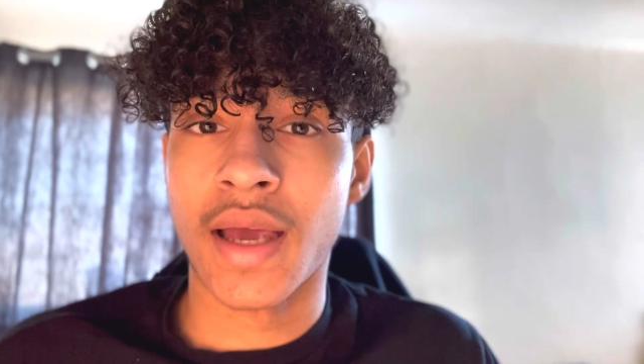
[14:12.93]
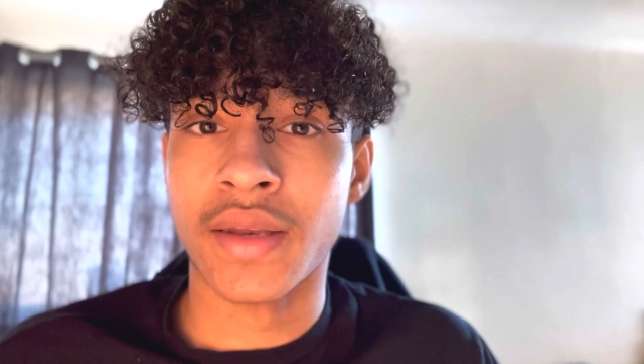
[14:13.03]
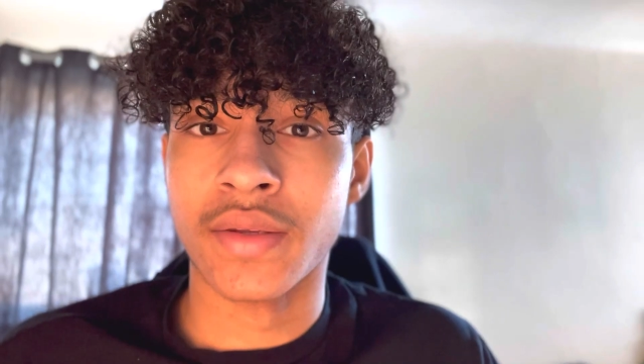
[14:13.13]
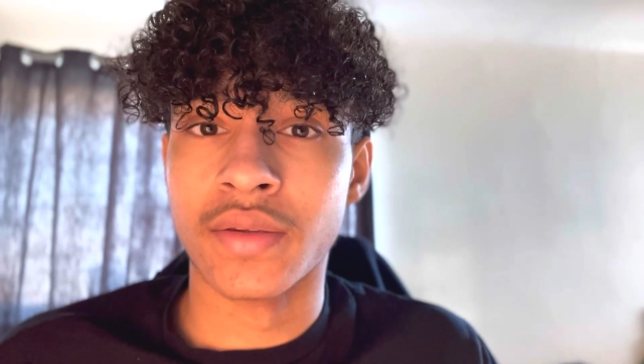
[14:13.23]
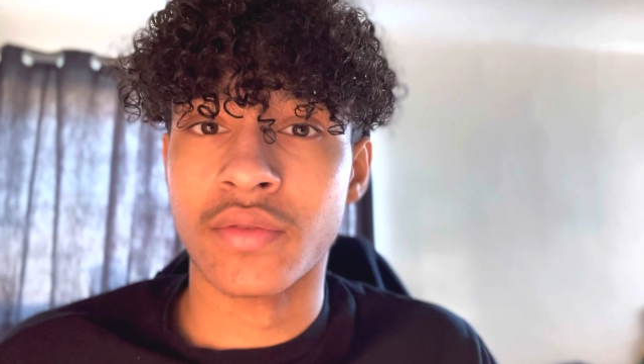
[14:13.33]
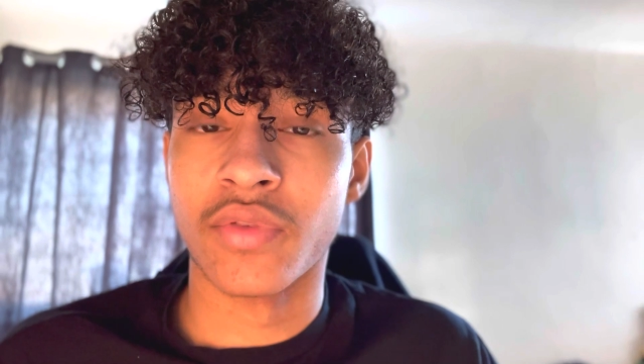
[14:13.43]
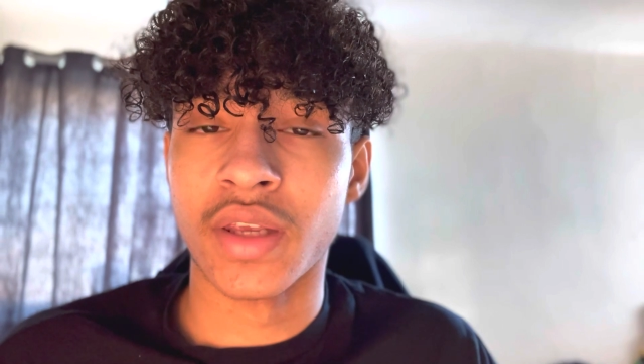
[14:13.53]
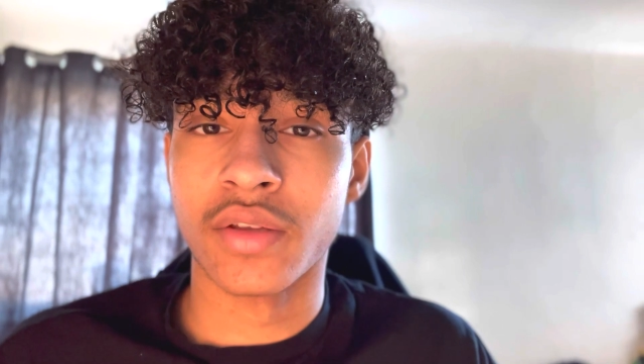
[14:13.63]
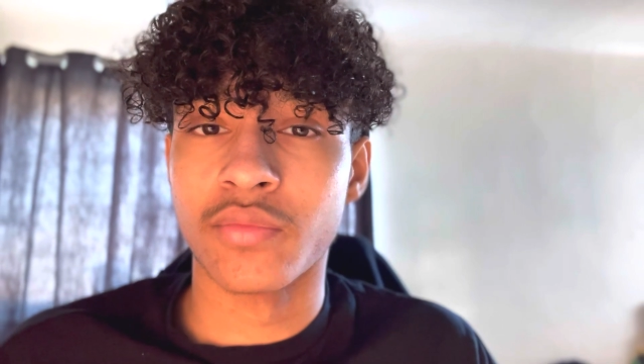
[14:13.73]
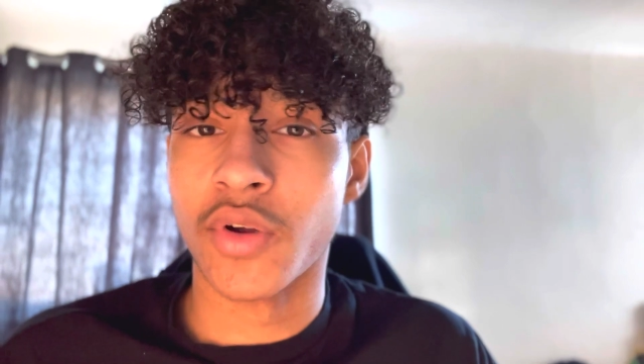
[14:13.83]
and
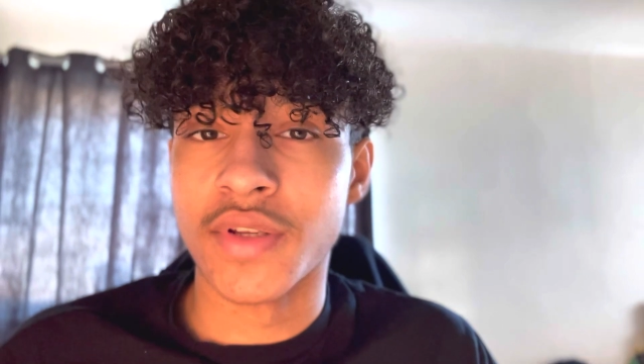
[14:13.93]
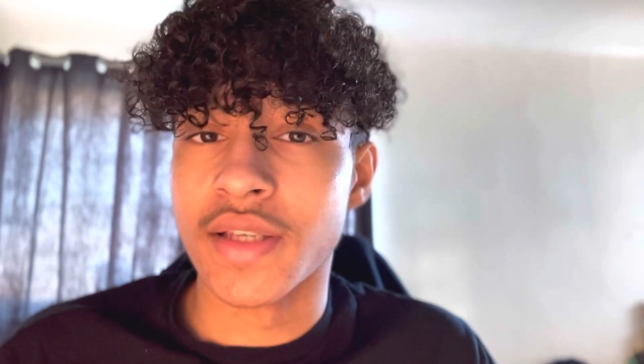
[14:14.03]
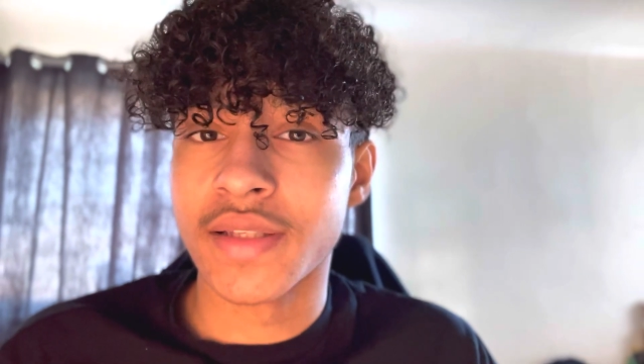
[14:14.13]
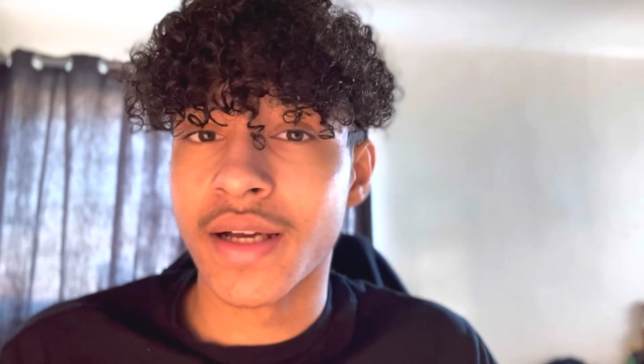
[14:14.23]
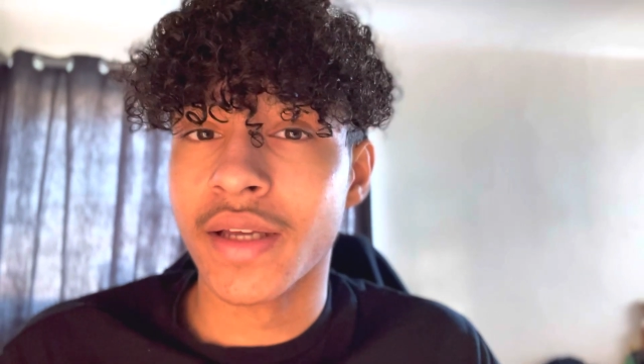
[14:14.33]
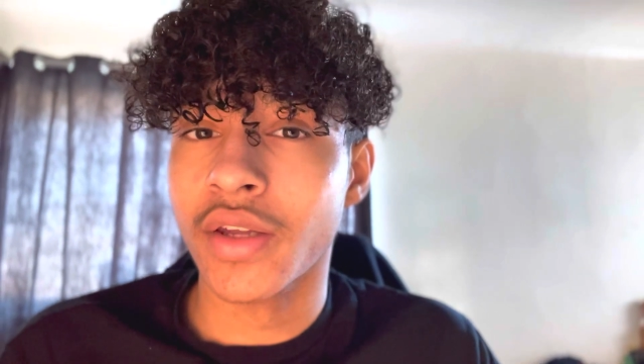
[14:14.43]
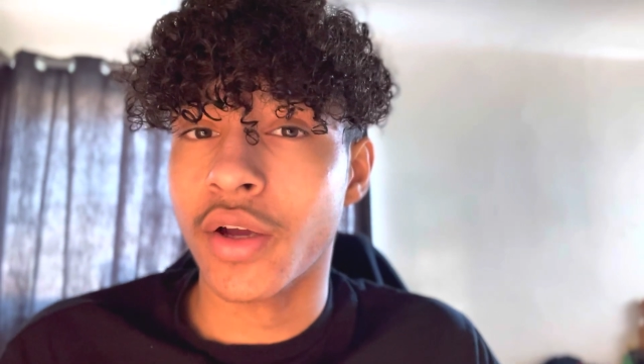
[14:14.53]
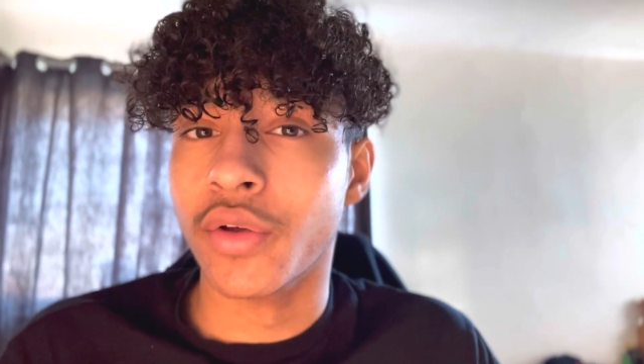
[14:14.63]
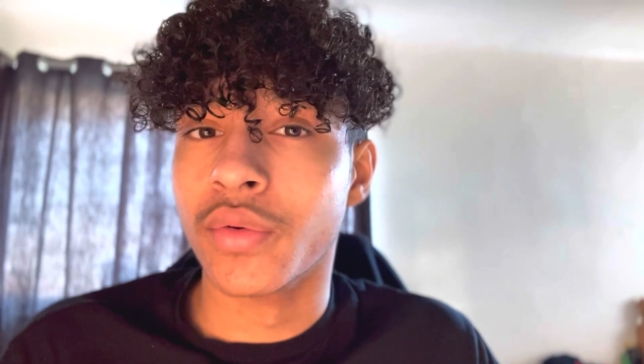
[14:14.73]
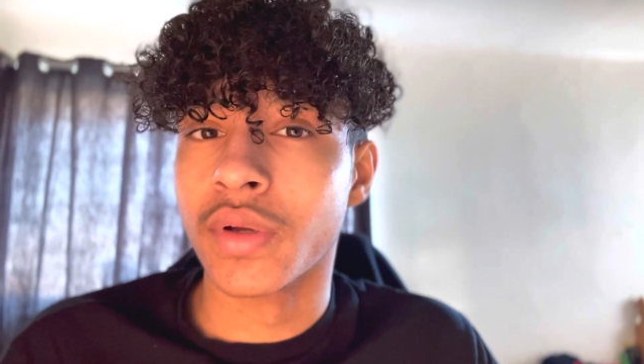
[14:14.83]
think, what does this guy know?